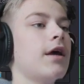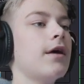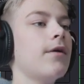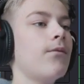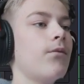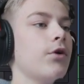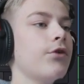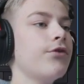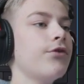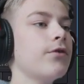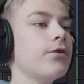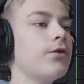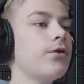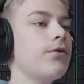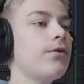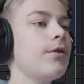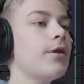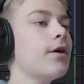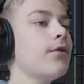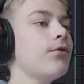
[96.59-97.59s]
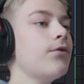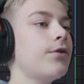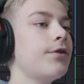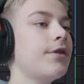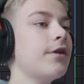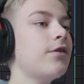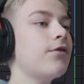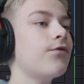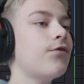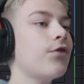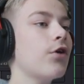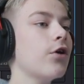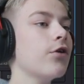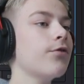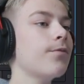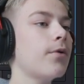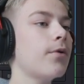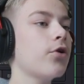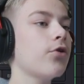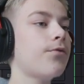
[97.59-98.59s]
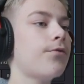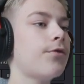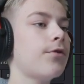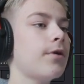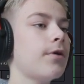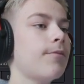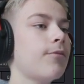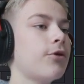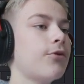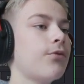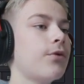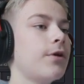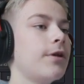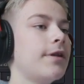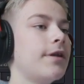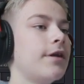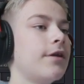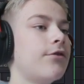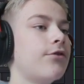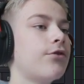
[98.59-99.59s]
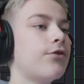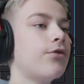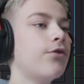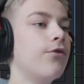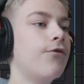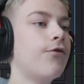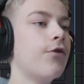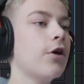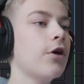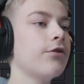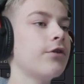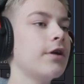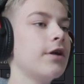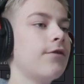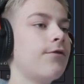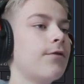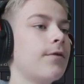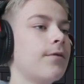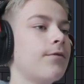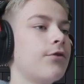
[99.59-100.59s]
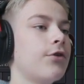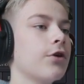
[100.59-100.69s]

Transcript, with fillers: And what you're gonna now, this first part in between these two first keyframes,